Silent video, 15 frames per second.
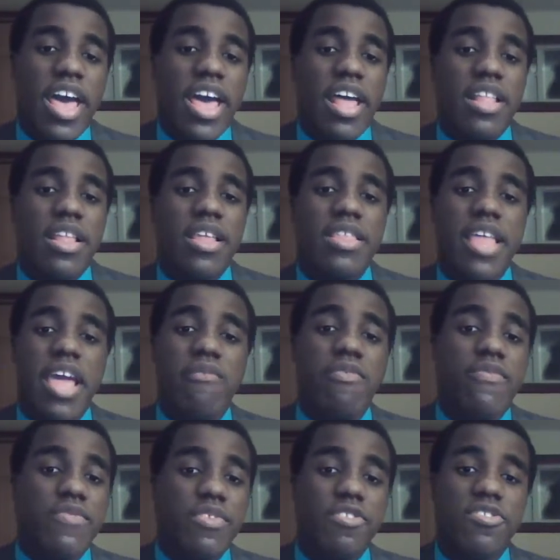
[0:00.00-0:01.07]
and they
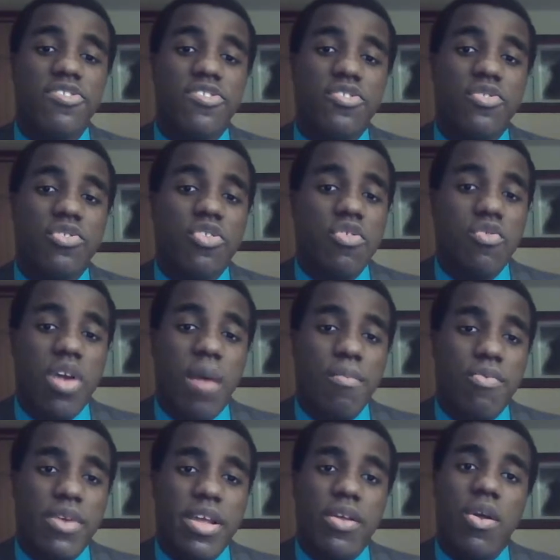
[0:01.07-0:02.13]
refused to
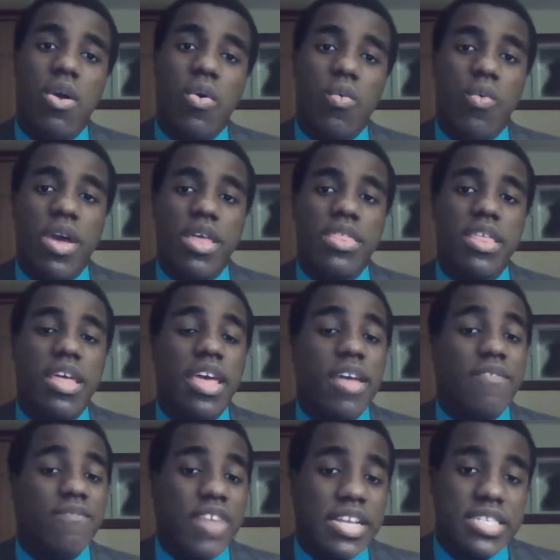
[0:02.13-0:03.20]
cooperate with
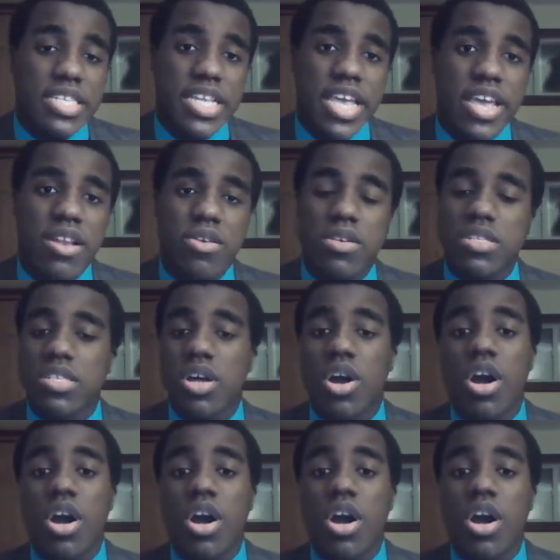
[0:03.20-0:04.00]
investigators.